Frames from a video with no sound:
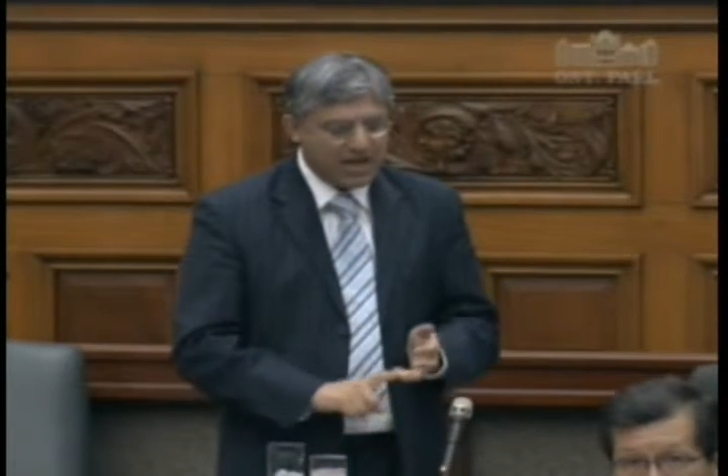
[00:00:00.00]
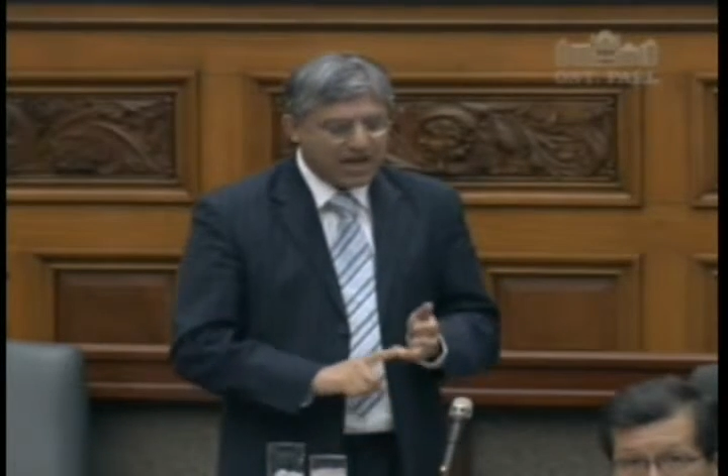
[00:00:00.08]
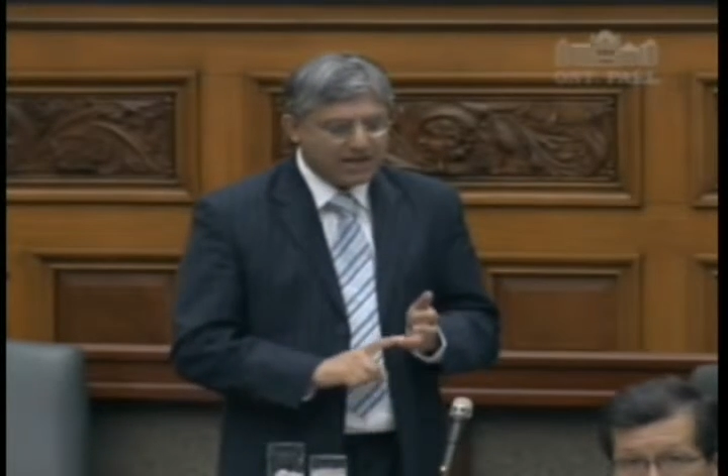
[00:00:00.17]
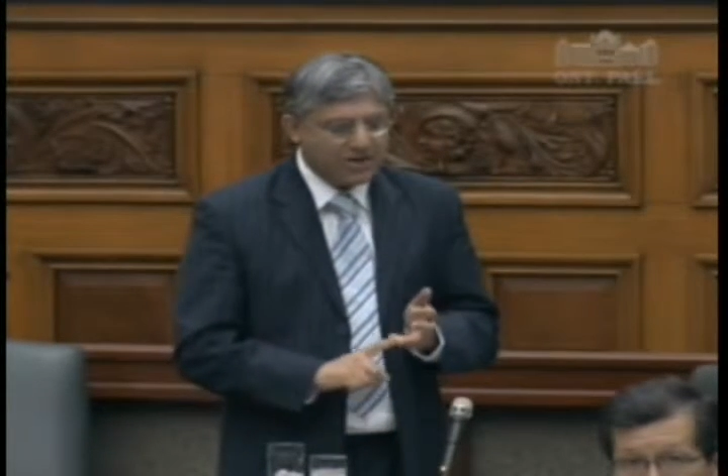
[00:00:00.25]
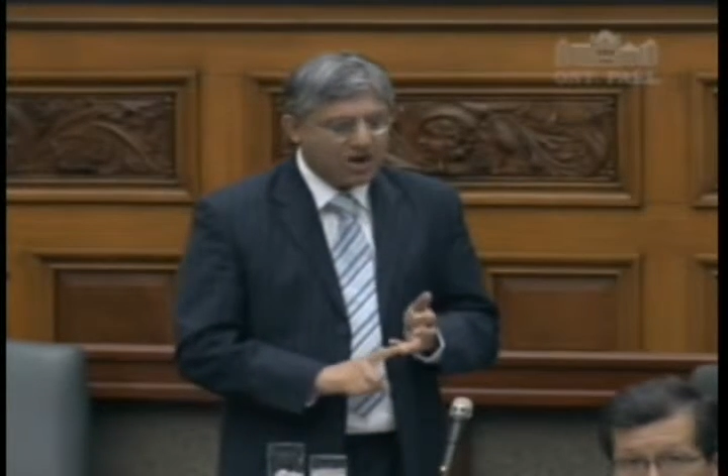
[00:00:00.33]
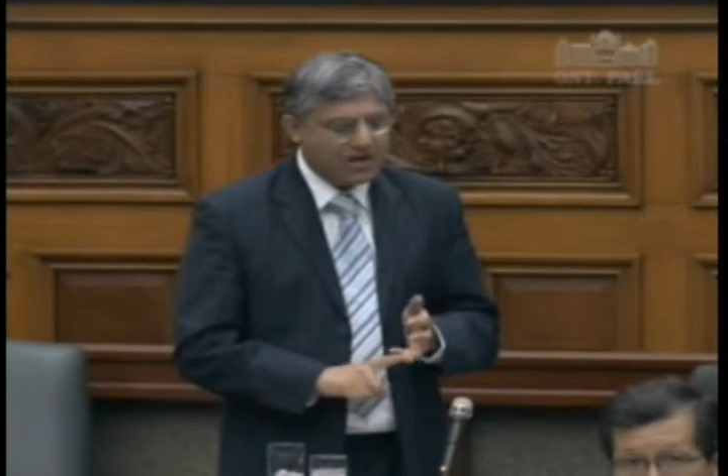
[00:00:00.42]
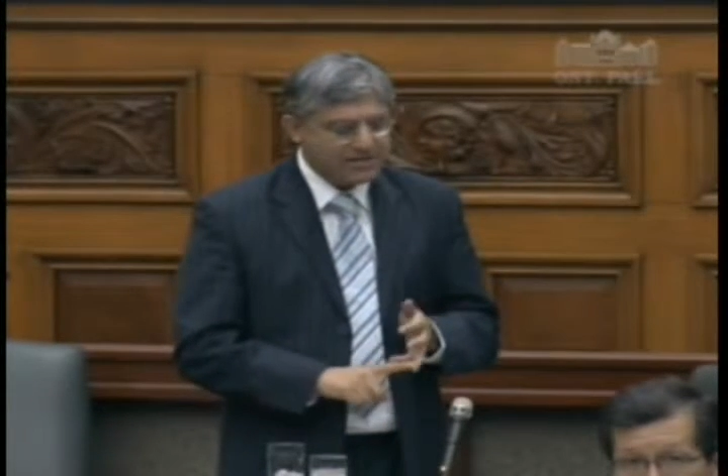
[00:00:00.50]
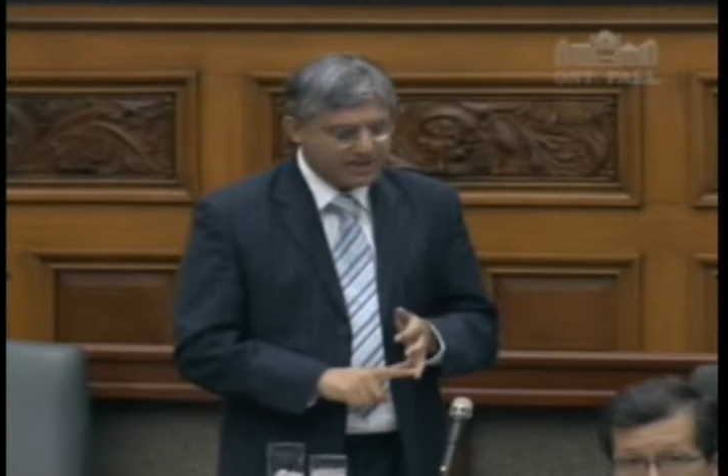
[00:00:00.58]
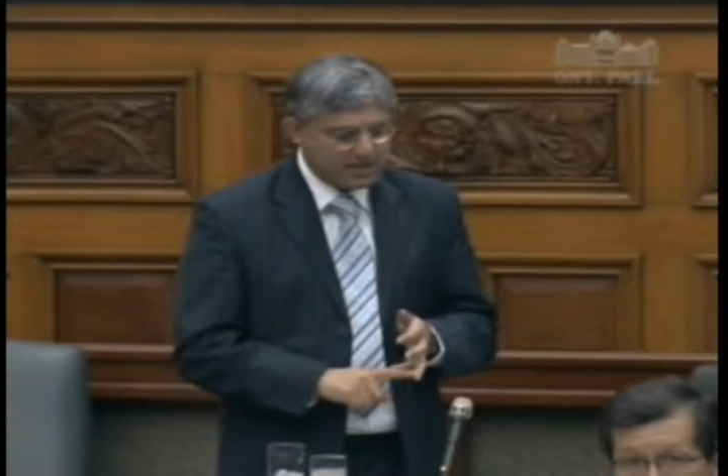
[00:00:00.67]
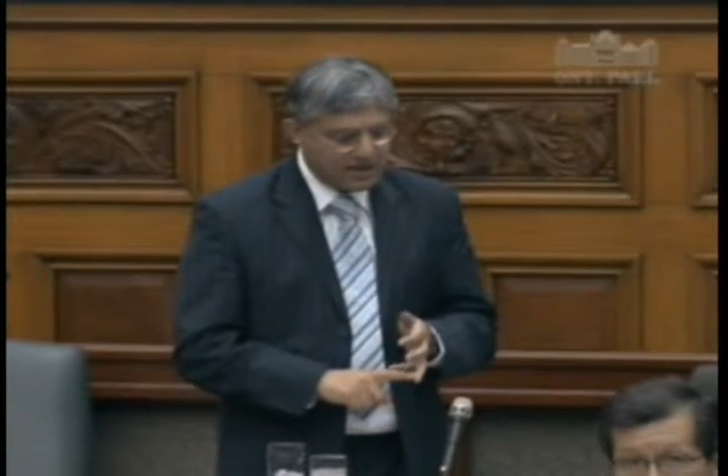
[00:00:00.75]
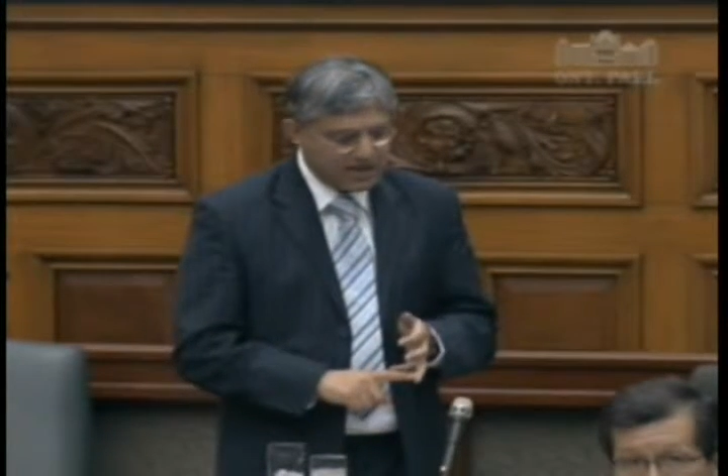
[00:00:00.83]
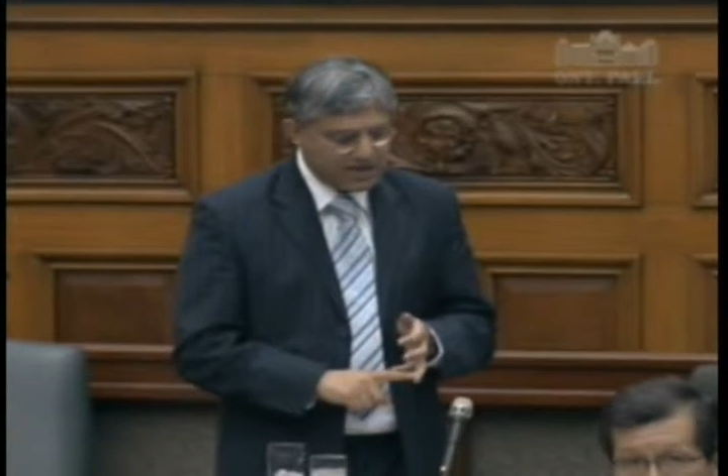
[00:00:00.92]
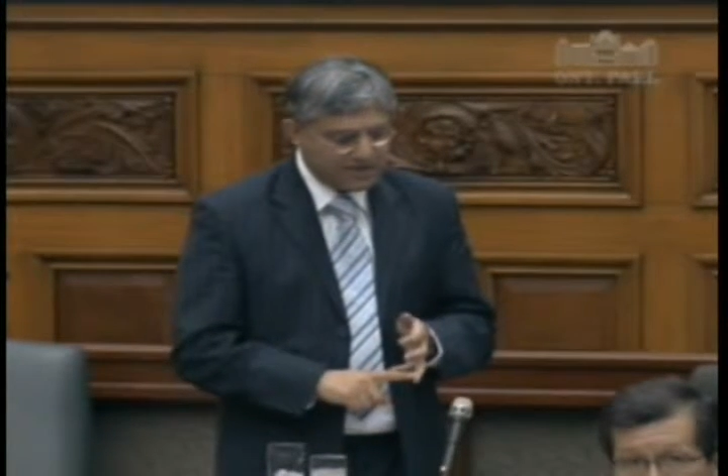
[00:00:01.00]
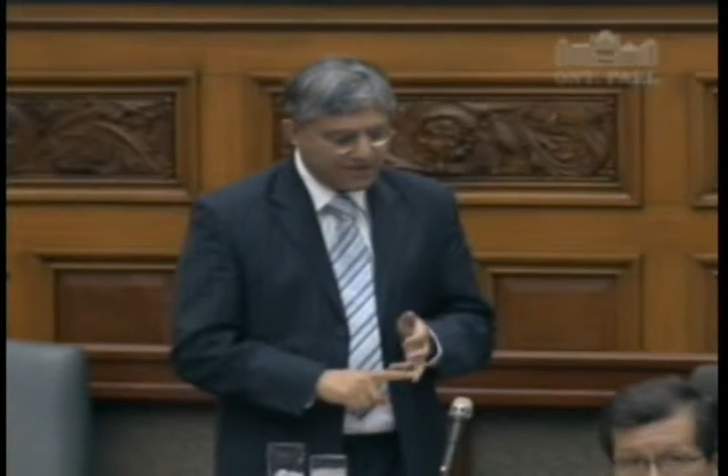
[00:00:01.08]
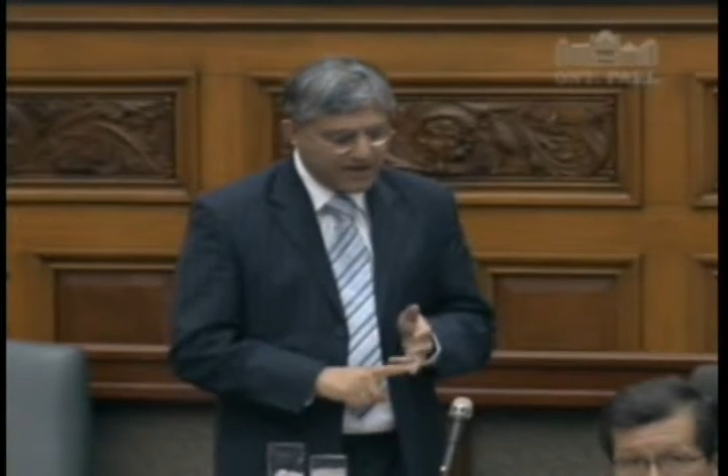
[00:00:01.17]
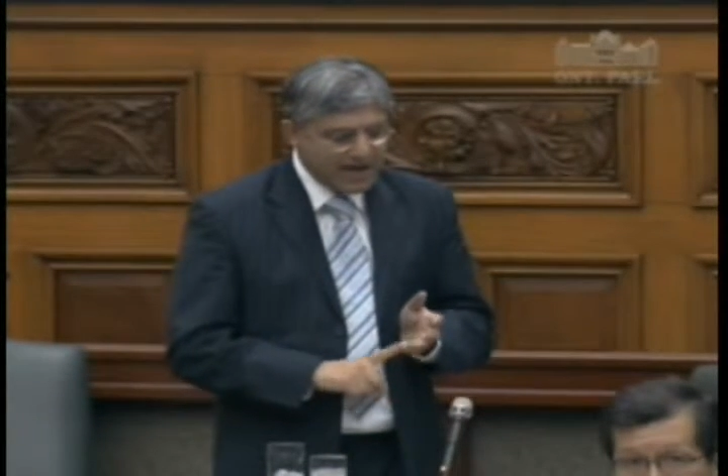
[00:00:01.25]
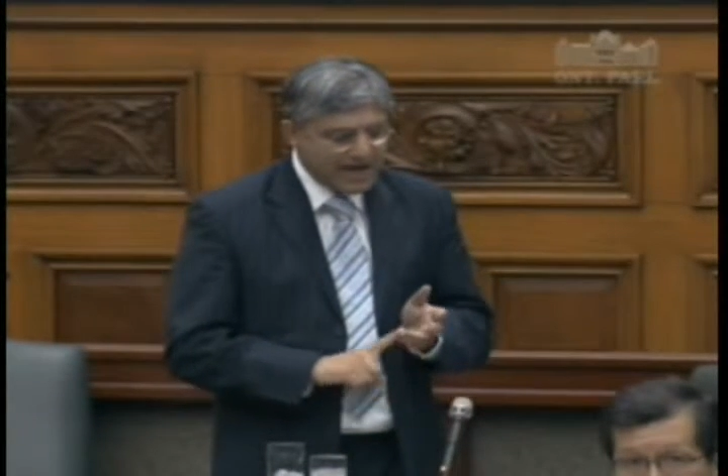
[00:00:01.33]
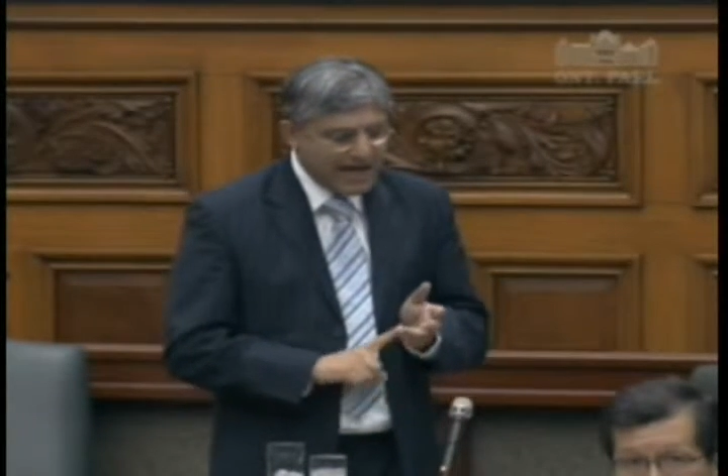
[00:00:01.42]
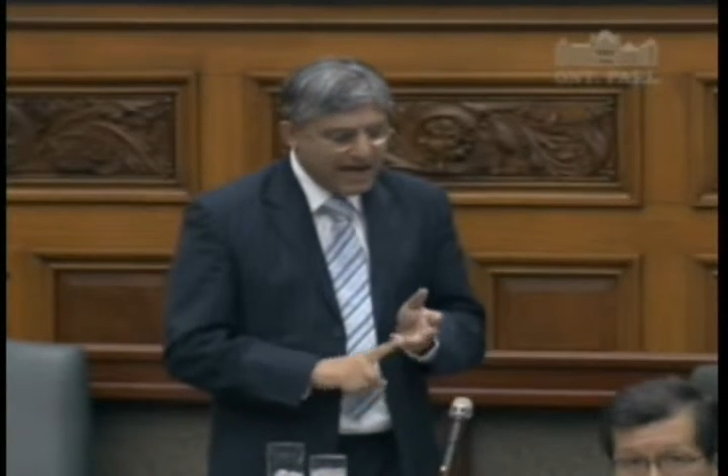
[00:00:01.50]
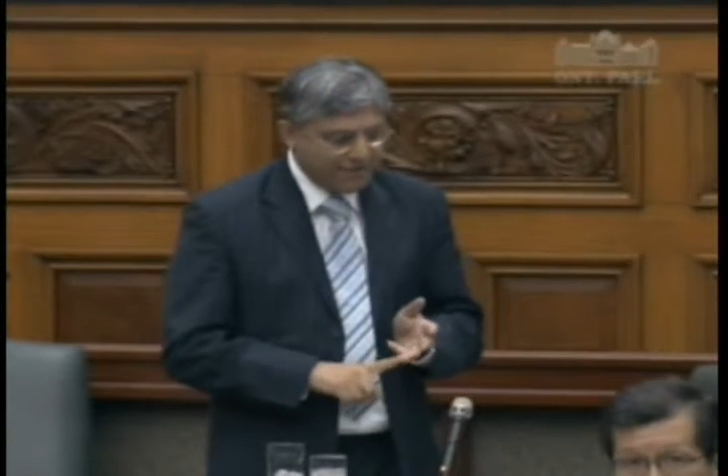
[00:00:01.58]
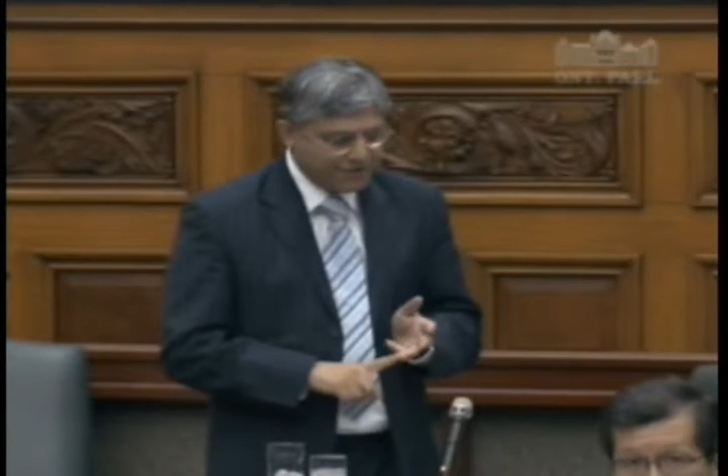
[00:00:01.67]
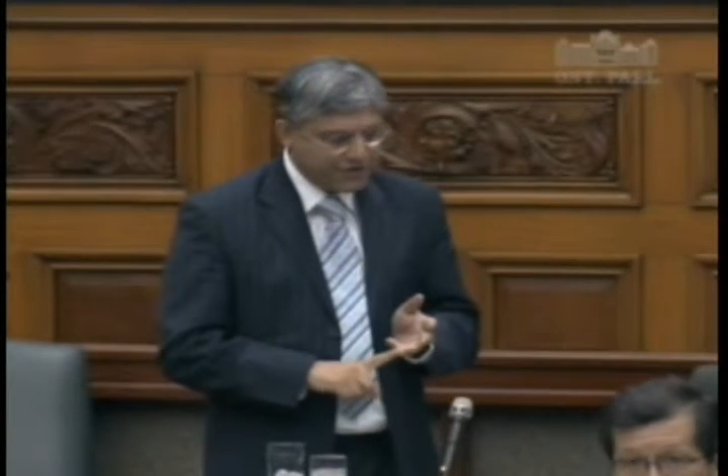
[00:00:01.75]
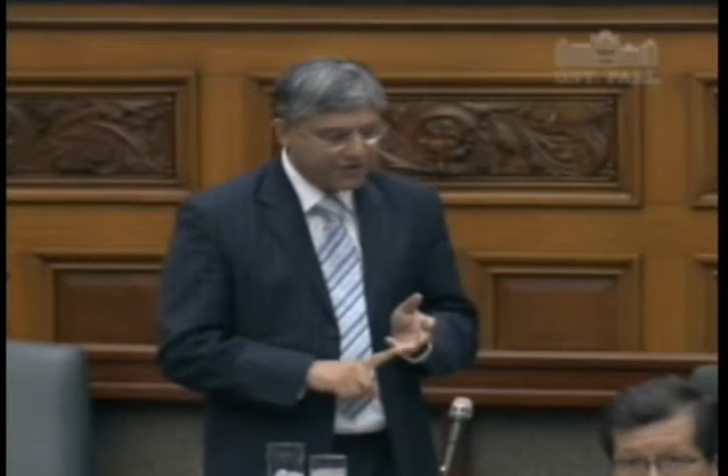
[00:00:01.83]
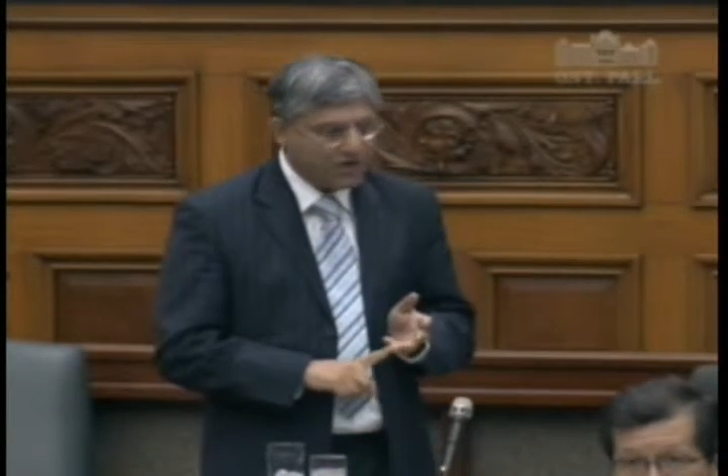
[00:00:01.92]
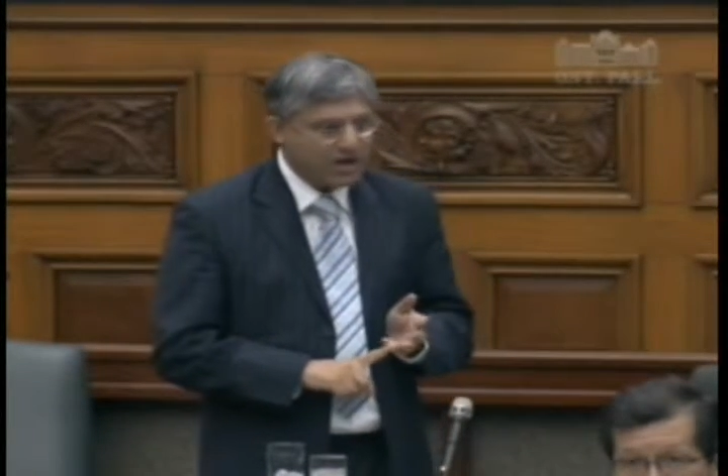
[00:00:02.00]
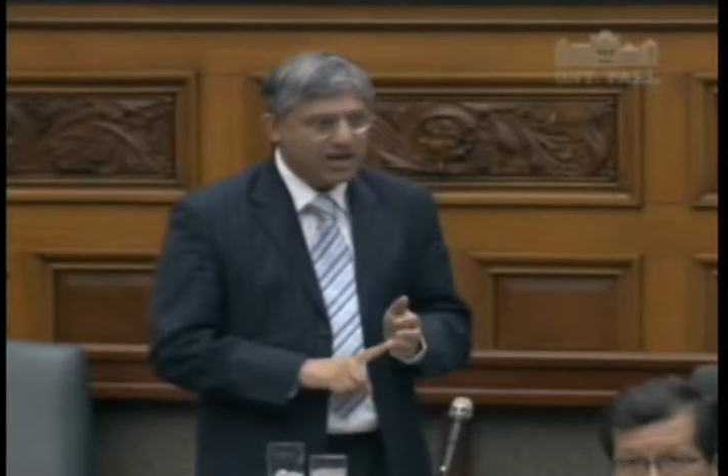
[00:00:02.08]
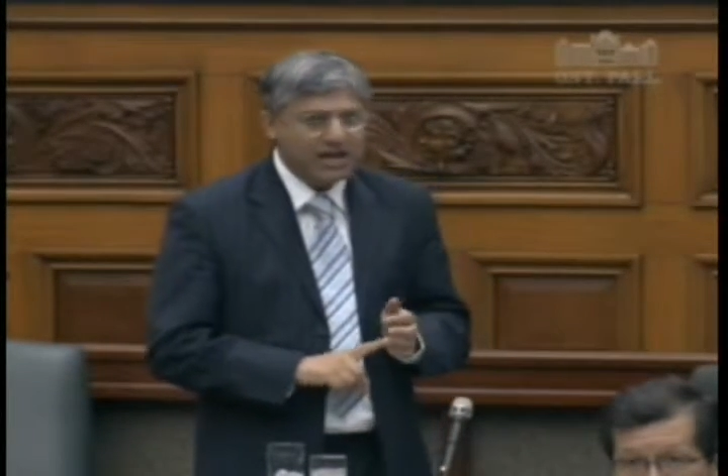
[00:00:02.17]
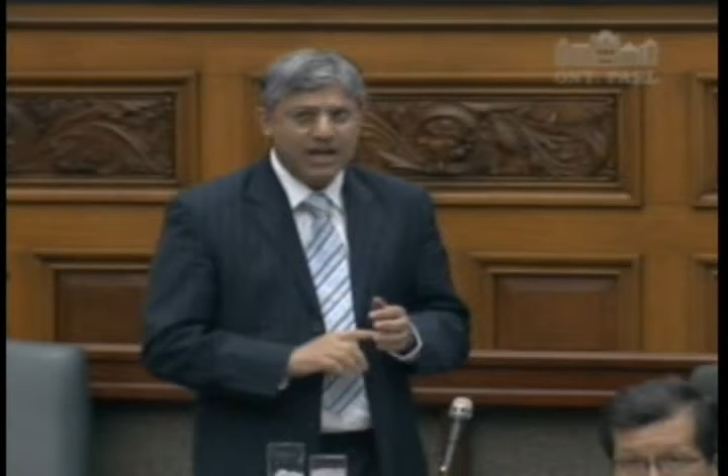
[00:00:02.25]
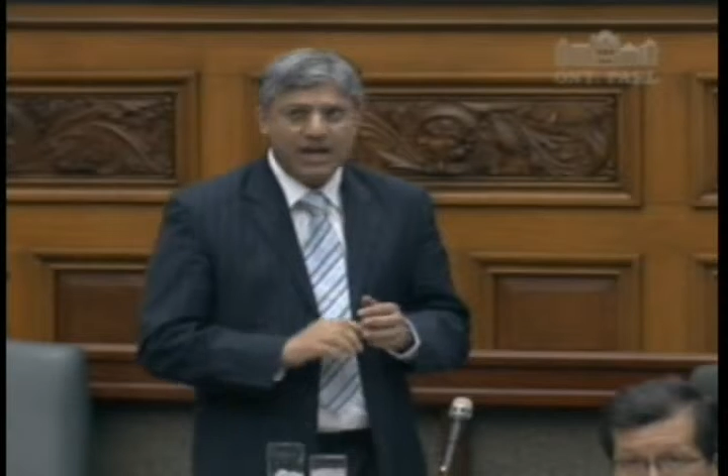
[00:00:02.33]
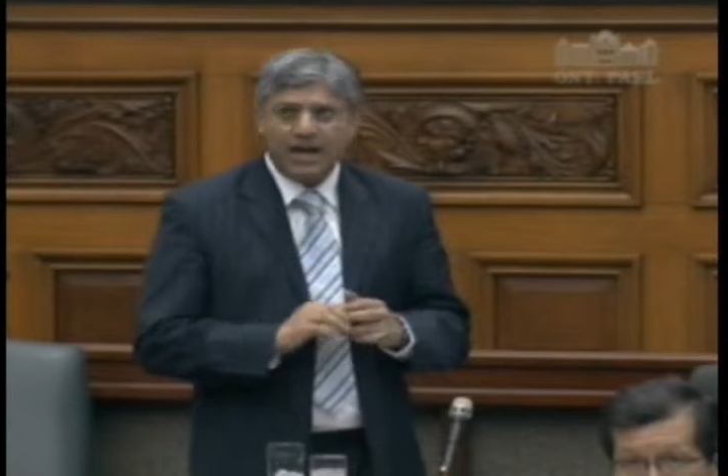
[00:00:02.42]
and not as a kind of afterthought.